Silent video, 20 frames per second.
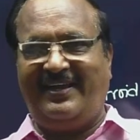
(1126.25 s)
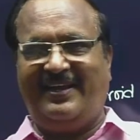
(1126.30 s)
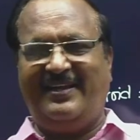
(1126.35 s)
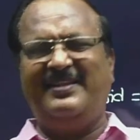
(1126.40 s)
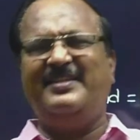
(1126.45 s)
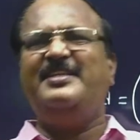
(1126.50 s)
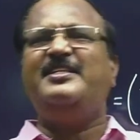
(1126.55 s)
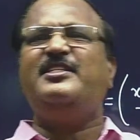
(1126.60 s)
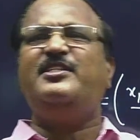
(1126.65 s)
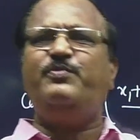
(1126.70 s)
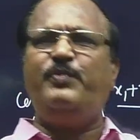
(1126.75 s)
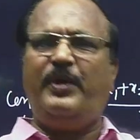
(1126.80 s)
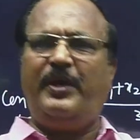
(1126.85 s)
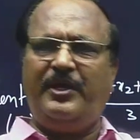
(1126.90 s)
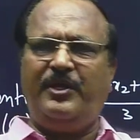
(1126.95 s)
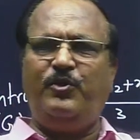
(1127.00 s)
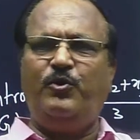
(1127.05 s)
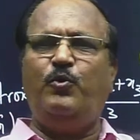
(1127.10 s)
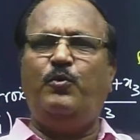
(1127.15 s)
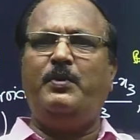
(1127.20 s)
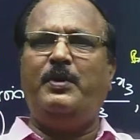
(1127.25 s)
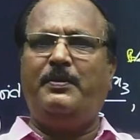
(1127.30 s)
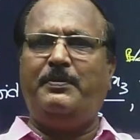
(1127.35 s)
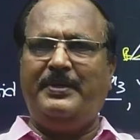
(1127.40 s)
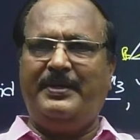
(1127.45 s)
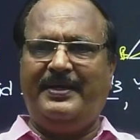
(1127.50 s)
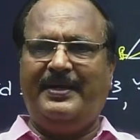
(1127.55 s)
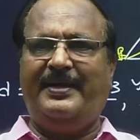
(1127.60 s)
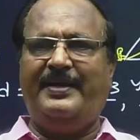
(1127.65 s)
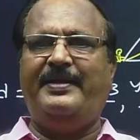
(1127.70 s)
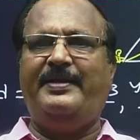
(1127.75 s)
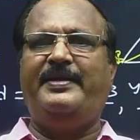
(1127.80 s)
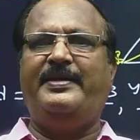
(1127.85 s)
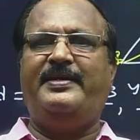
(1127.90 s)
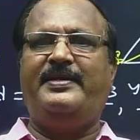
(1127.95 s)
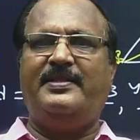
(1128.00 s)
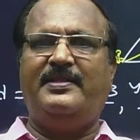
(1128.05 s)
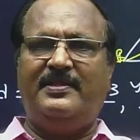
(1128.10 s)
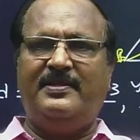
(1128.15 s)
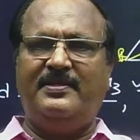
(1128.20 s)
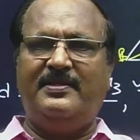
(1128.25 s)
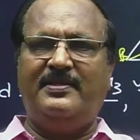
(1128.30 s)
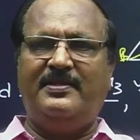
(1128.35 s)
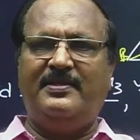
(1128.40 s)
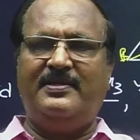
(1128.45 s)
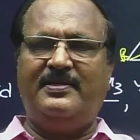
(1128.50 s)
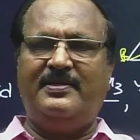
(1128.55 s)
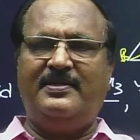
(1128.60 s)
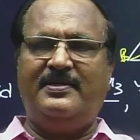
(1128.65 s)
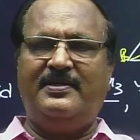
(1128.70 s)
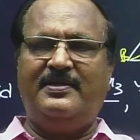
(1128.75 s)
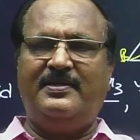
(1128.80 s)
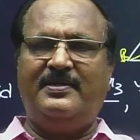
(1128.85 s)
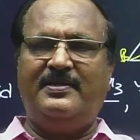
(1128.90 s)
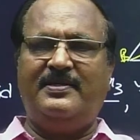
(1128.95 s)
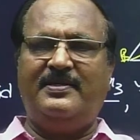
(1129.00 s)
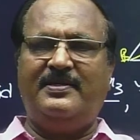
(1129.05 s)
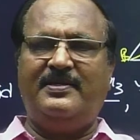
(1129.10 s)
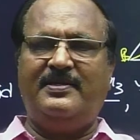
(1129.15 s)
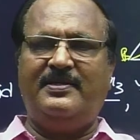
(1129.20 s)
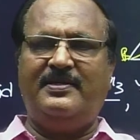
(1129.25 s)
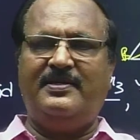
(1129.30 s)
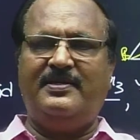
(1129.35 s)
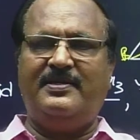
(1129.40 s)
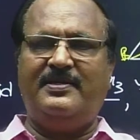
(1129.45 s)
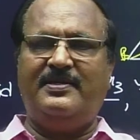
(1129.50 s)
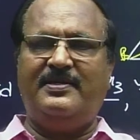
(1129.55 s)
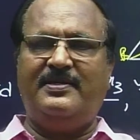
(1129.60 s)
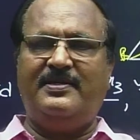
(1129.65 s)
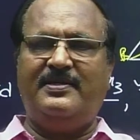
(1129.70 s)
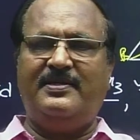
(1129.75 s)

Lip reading: This you may be getting it in the MCQ questions also.